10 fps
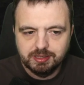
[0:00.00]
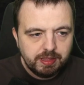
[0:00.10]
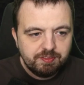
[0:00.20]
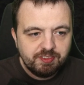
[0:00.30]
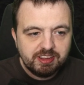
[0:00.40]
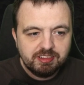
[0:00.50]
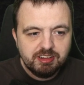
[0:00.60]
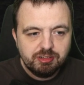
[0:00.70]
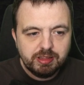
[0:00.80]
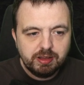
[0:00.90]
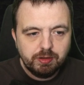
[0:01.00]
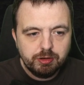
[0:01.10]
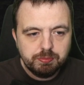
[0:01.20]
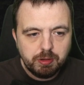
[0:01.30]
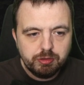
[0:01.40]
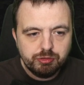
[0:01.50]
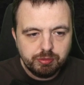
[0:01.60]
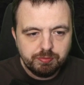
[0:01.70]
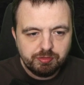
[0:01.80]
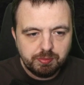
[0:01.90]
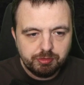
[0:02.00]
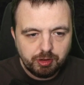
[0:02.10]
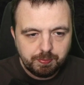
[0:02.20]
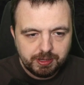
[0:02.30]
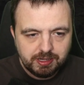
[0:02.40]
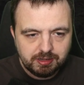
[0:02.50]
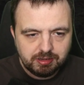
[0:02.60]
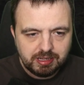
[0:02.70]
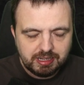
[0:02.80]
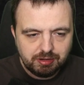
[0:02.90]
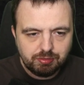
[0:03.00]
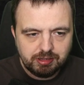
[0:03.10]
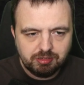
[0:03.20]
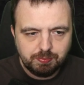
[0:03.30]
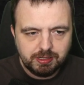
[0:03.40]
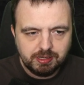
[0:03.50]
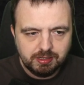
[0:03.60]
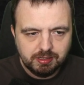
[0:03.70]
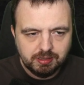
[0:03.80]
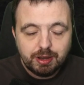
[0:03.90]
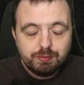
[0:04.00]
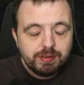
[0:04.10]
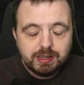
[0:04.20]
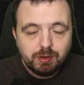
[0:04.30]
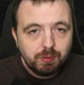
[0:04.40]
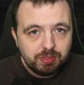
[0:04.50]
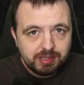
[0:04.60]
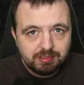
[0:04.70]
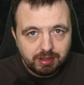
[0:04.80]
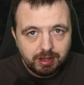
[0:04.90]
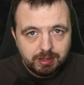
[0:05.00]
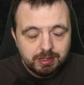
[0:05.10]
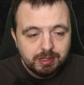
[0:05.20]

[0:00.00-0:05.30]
They fixed an issue that allowed mount jump from stopping to increase speed. I don't really know what these are,